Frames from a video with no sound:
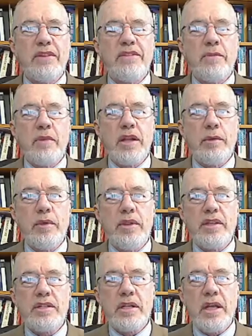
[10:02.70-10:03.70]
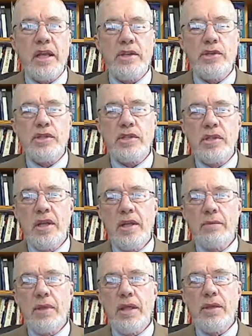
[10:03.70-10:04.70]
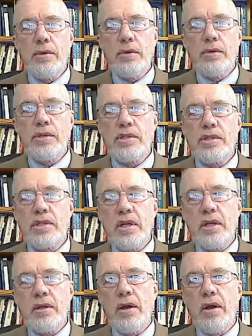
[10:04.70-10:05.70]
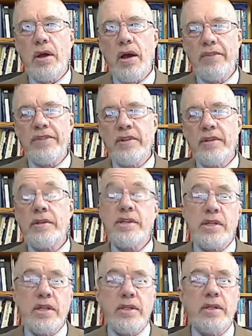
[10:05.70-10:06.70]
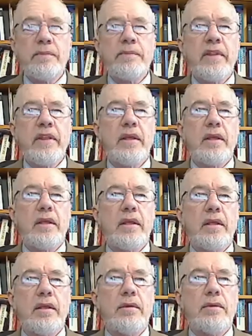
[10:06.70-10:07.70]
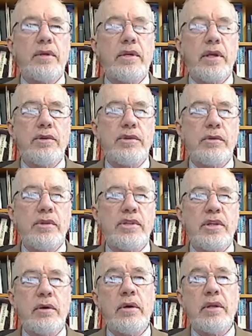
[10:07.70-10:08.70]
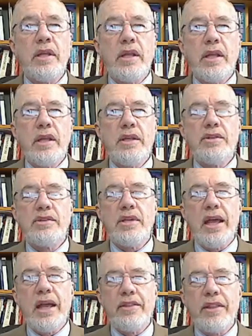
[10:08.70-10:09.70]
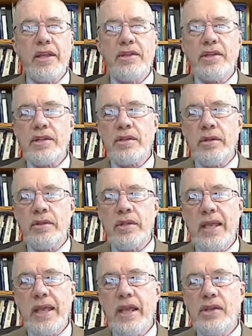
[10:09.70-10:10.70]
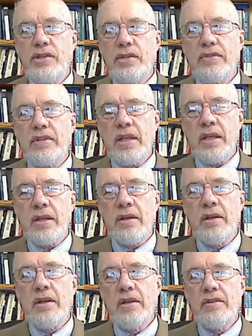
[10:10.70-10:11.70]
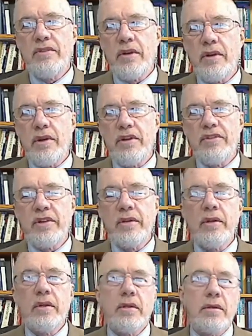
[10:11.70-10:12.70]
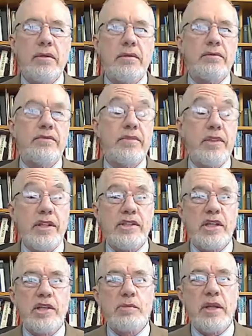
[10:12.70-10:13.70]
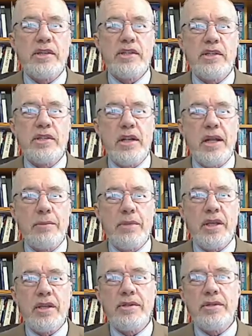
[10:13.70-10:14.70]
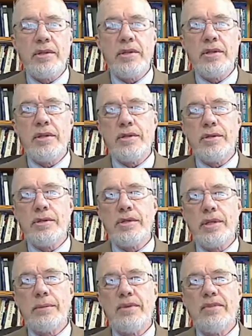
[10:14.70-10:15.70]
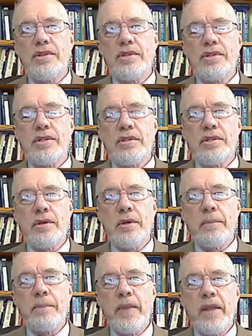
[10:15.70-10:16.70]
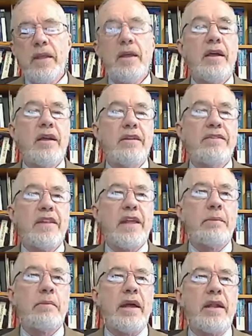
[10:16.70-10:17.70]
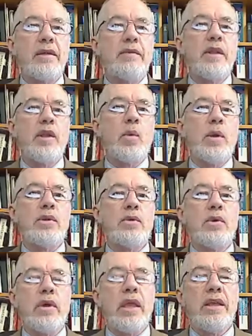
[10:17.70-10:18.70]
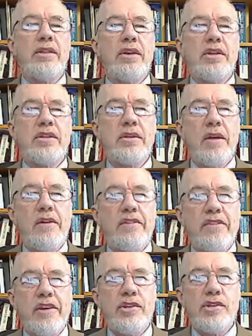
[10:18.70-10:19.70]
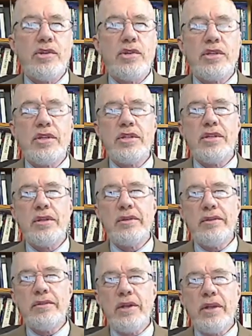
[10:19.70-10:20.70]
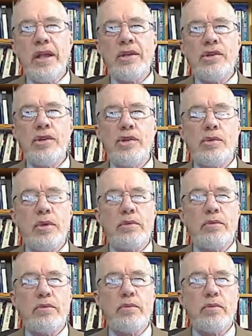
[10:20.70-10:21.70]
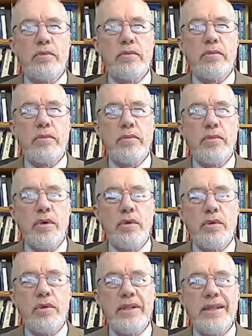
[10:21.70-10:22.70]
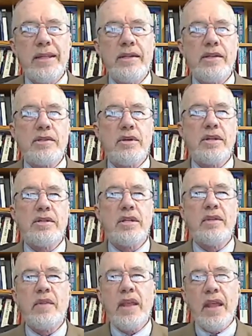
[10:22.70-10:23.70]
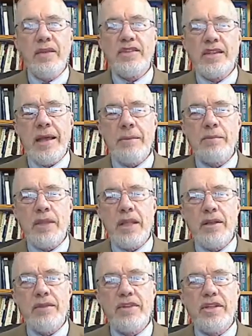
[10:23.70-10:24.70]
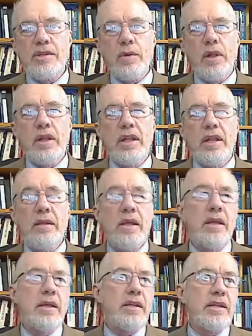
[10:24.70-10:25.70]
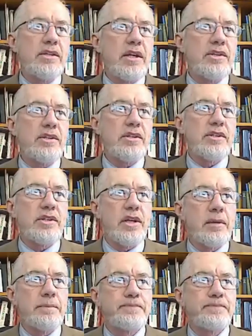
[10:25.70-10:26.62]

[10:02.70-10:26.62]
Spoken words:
be familiar with this land use, because often still horticulture and so on is out there just on the edge of town very often, or at least those places that aren't being turned into new subdivisions and so on. And for that matter, when you're looking at these fringe uses, you've got unusual rural industries that have something of this quality, such as